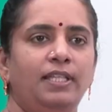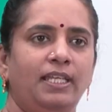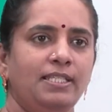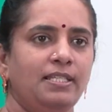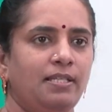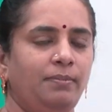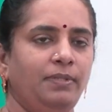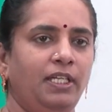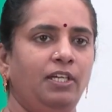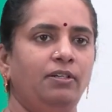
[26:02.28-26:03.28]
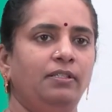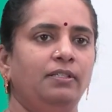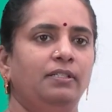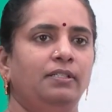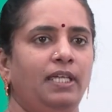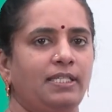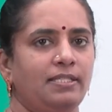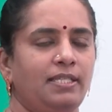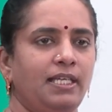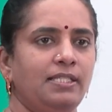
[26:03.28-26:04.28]
there is a sum in your
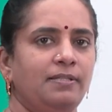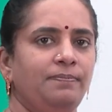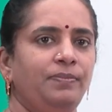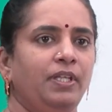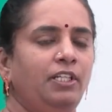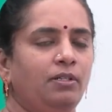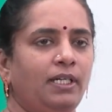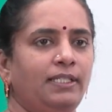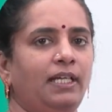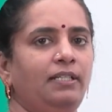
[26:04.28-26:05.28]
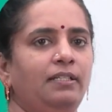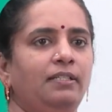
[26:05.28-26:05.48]
exercise. Look at that,